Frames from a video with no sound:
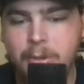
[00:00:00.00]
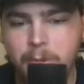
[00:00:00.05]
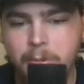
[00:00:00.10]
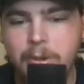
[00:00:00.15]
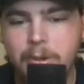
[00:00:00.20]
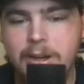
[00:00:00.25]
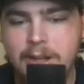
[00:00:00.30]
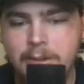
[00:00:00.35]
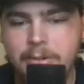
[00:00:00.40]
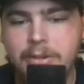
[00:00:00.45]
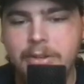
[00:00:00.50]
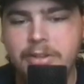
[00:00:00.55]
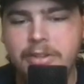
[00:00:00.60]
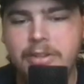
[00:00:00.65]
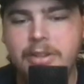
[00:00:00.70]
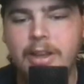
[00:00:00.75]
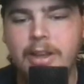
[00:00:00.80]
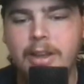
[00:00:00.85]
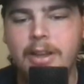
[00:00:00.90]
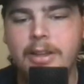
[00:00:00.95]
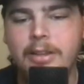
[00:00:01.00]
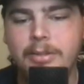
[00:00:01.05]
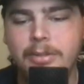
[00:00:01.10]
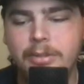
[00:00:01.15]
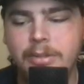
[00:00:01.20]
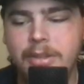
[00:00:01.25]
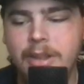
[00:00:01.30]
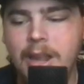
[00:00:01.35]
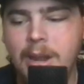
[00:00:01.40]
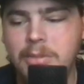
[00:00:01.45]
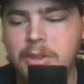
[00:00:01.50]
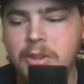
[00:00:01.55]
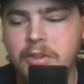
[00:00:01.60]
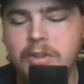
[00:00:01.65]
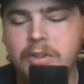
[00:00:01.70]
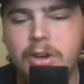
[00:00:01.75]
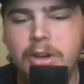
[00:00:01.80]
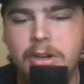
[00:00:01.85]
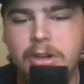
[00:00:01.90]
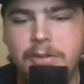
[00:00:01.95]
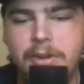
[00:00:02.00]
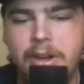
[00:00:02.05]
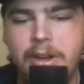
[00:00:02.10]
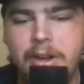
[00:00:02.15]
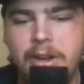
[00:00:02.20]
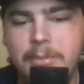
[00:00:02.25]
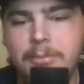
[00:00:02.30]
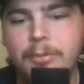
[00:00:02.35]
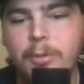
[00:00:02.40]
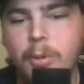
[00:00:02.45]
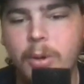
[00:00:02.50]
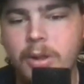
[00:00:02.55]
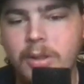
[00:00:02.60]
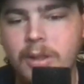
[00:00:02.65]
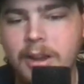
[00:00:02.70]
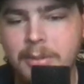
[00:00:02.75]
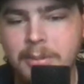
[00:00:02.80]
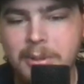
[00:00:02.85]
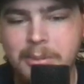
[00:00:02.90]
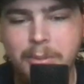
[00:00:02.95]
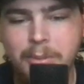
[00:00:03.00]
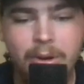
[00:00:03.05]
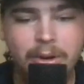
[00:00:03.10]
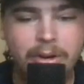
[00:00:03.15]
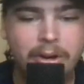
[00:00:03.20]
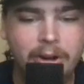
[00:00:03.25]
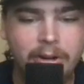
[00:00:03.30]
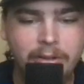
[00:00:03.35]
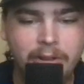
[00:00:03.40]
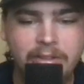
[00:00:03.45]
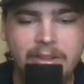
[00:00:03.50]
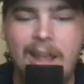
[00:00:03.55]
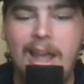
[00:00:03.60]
when he was named the starter for Game 4. A lot of people were nervous.